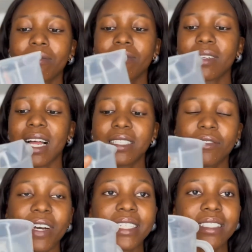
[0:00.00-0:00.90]

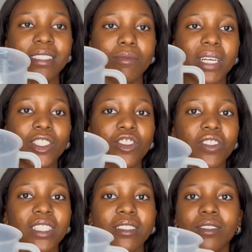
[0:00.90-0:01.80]
classified in the
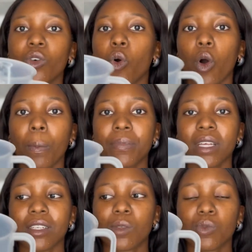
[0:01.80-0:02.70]
measuring cups
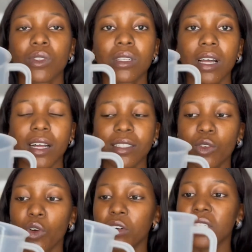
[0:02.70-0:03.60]
and spoons
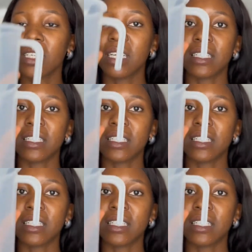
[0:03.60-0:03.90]
category.